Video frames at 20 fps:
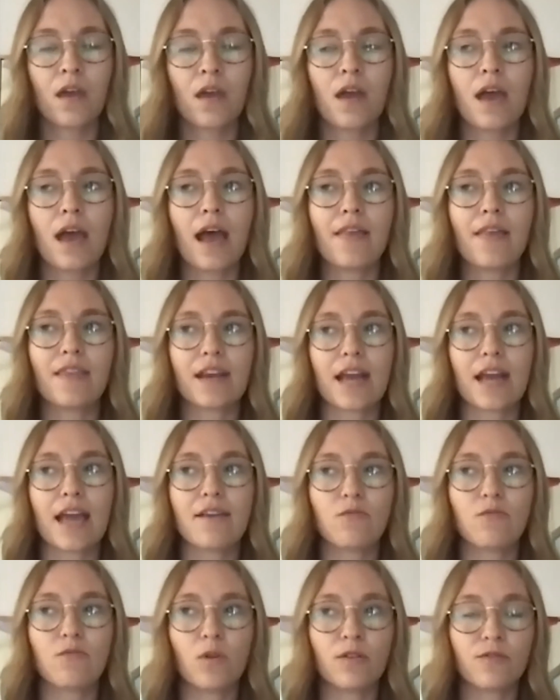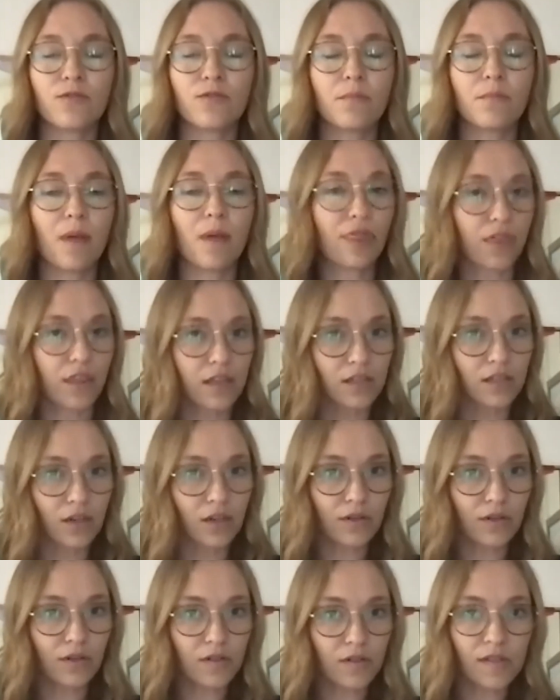And then I have one for monthly
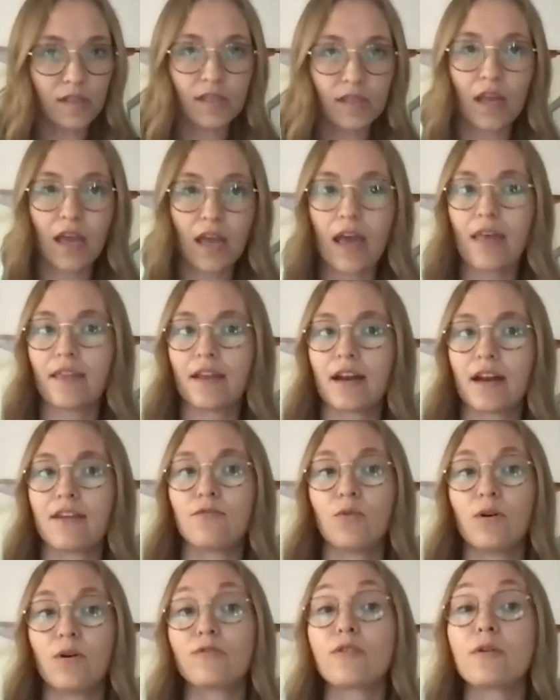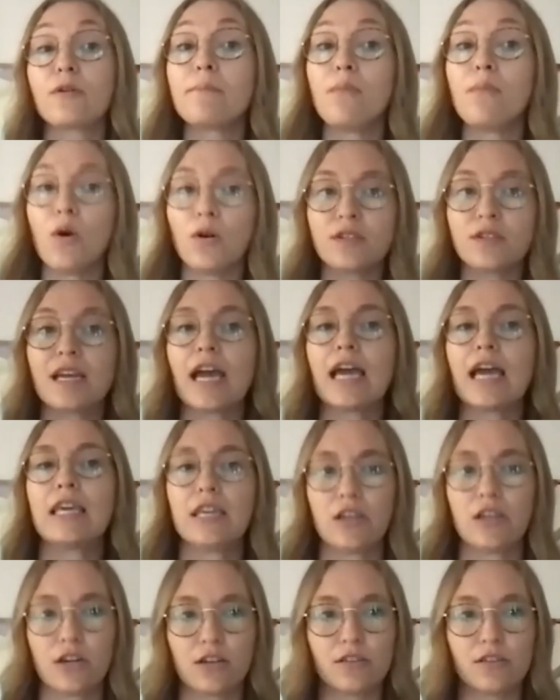donors. And then I have one for
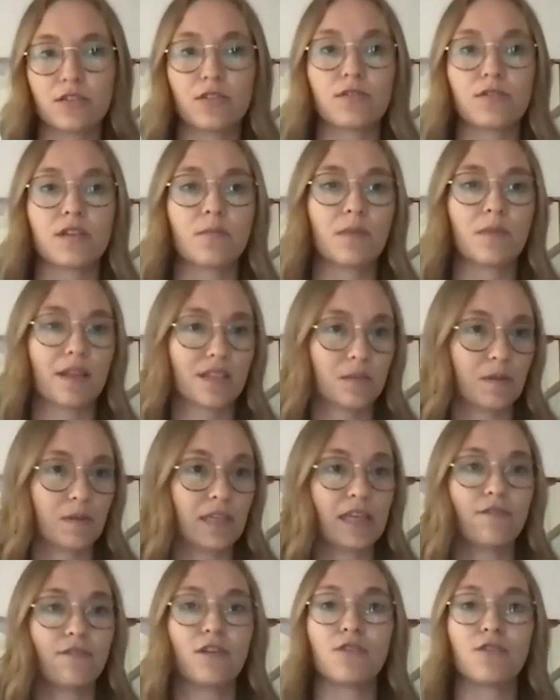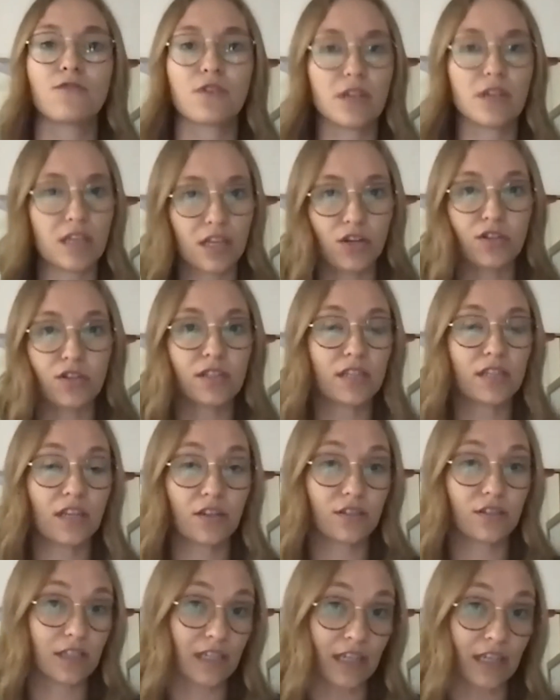multi-year. So someone that's been giving for years and
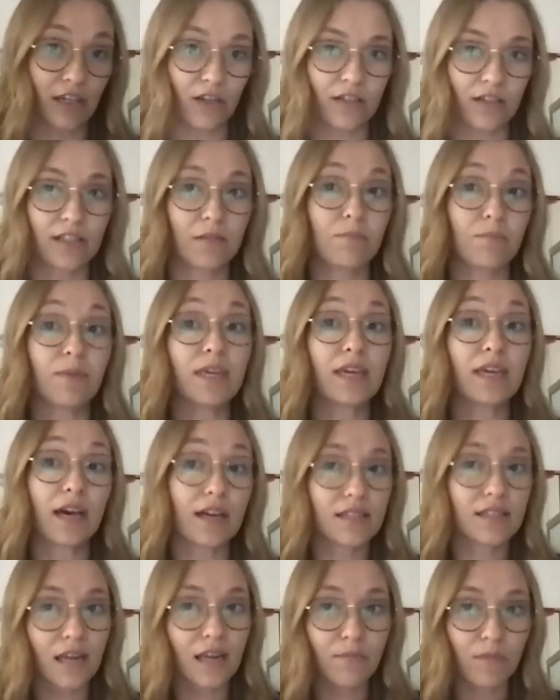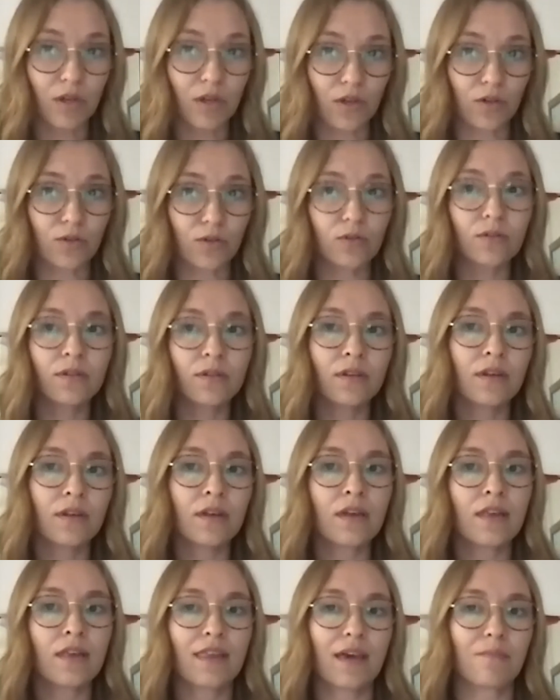years and years. And because I'm new,
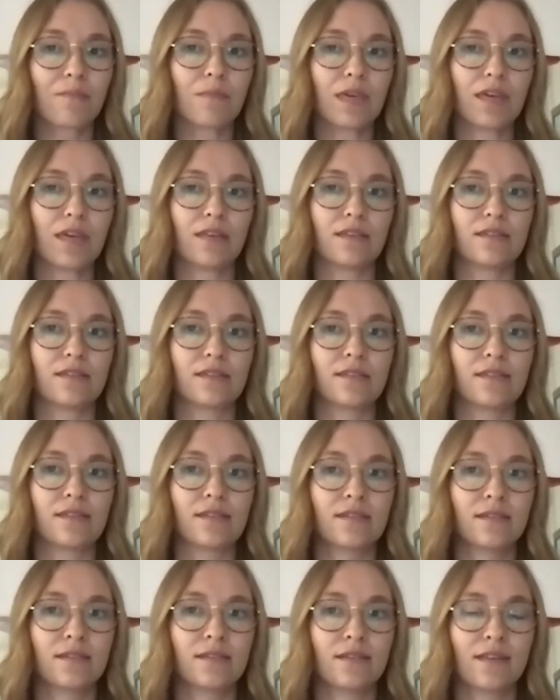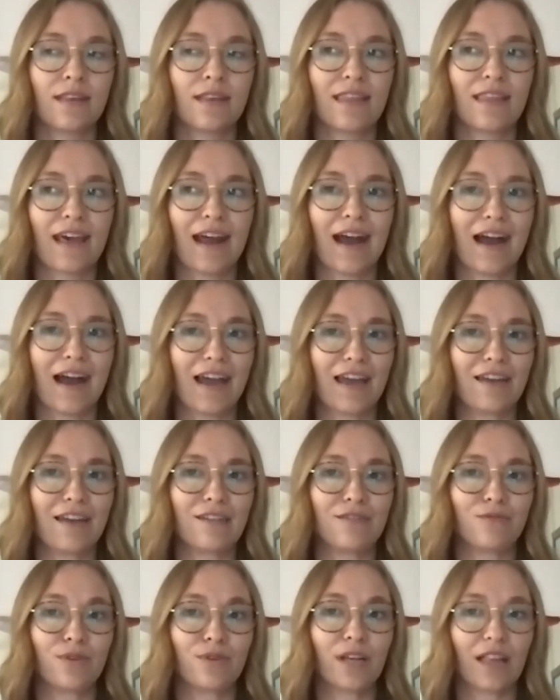that means that
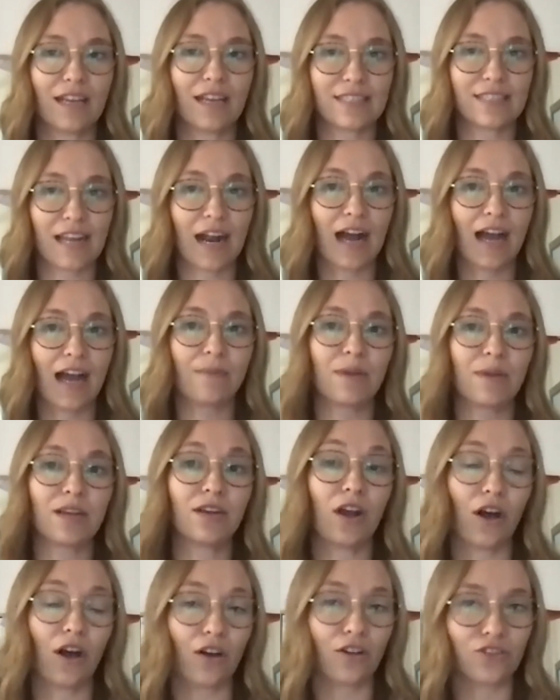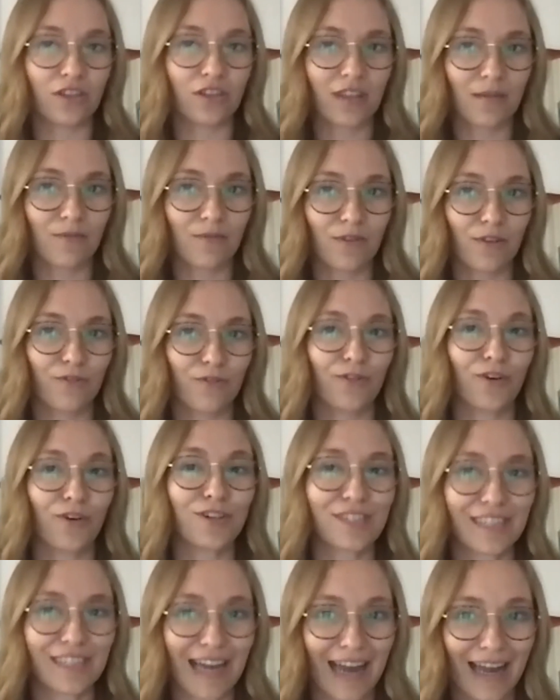I realize that I'm acknowledging them for the
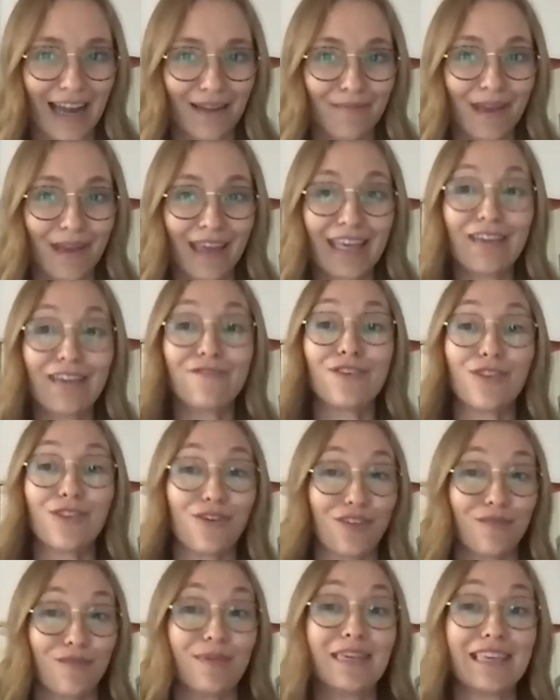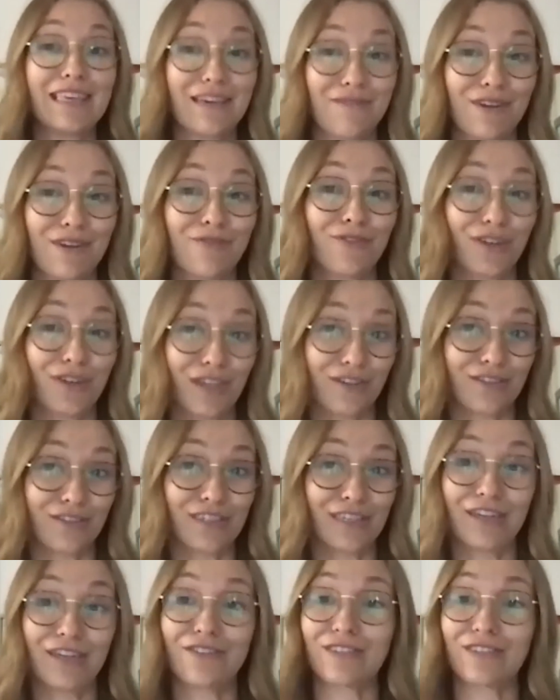first time, even though they've been giving for years
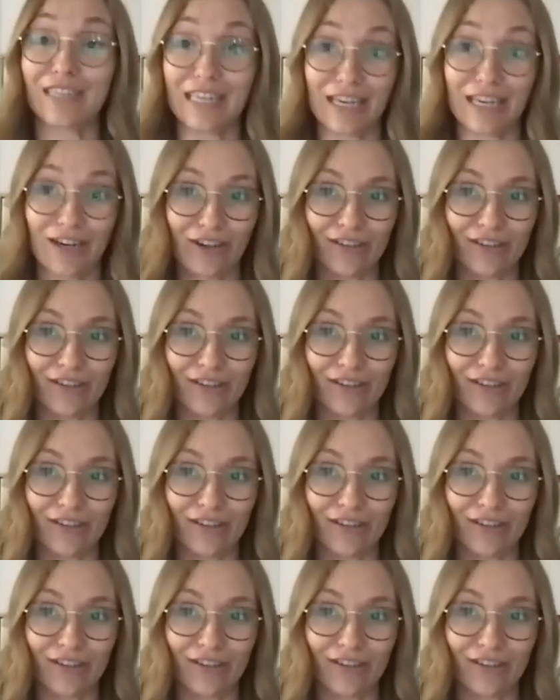and years and years.